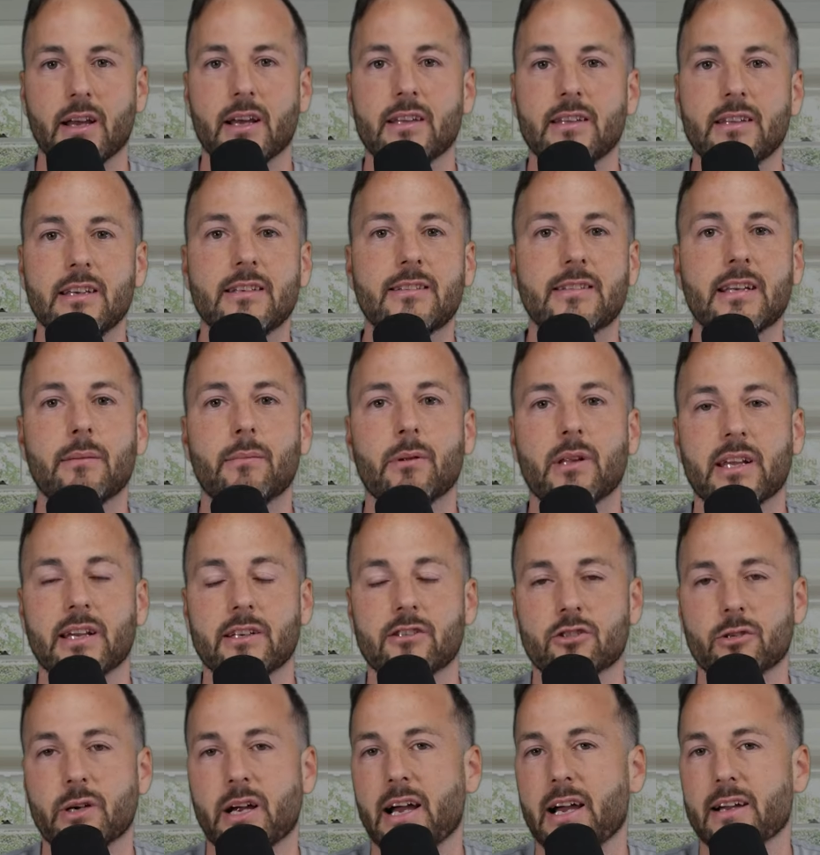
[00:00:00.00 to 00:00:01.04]
These typically
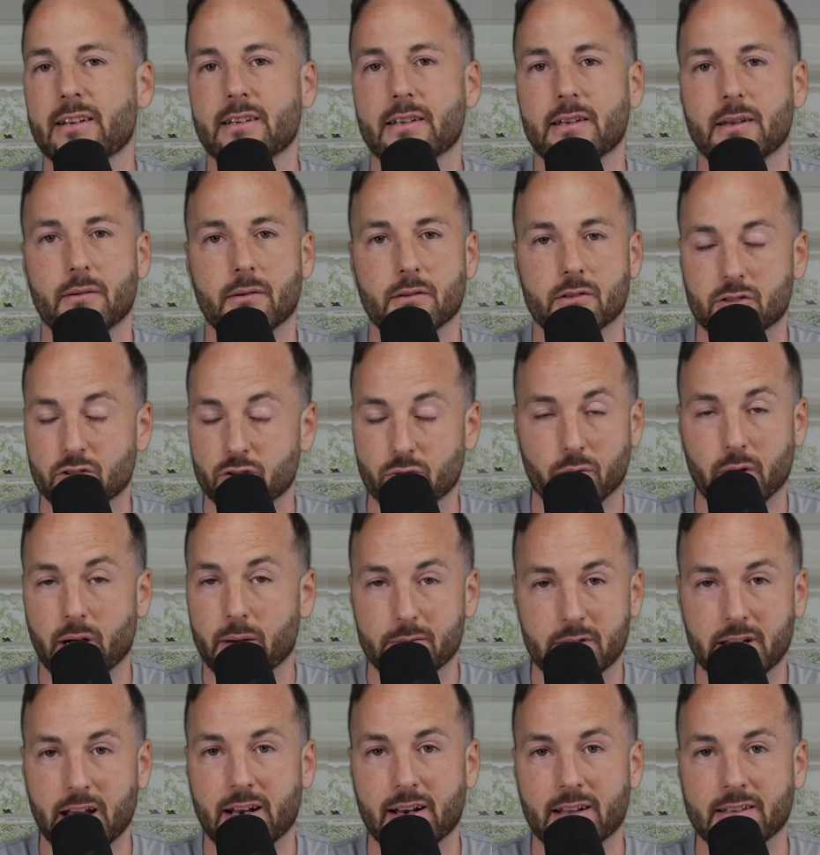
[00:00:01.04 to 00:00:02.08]
attract scrub
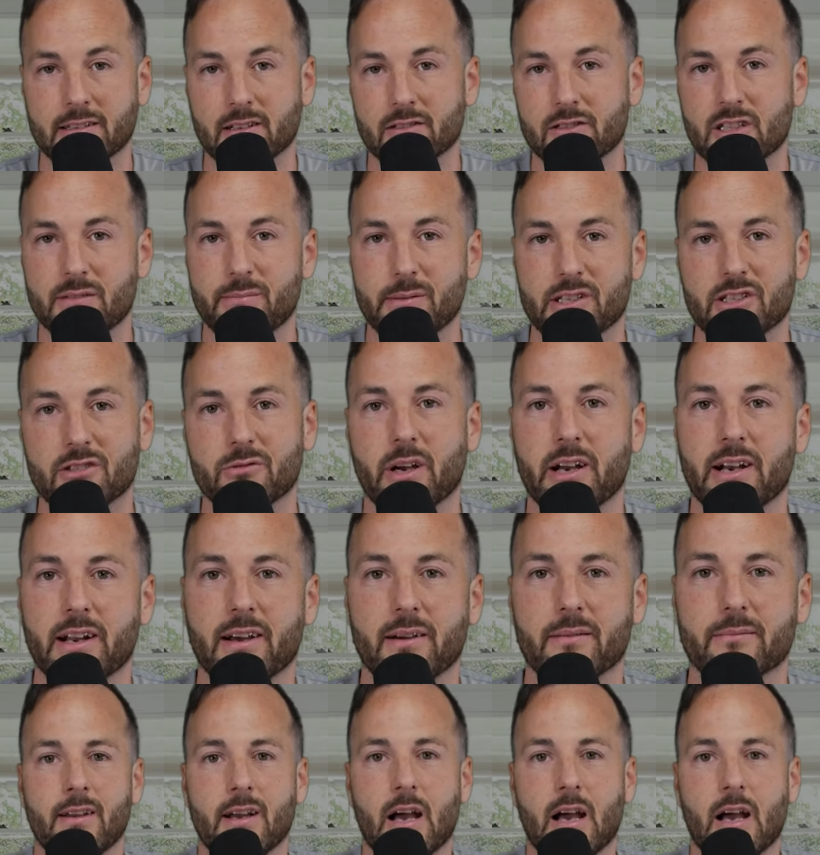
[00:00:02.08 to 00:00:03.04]
tenants. I'll just be straight up.